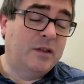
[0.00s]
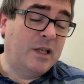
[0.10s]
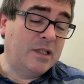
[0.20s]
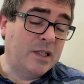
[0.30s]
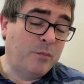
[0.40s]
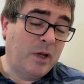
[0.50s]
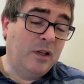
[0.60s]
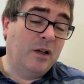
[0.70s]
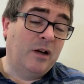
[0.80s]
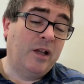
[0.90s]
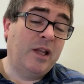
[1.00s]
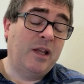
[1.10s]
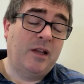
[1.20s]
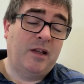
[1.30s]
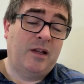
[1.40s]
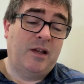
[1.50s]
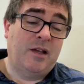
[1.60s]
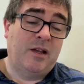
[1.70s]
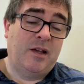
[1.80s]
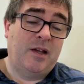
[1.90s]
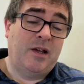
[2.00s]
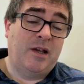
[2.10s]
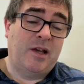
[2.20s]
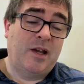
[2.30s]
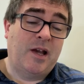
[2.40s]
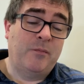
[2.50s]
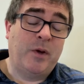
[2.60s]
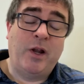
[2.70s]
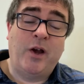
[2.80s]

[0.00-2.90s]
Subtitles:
This is about learning about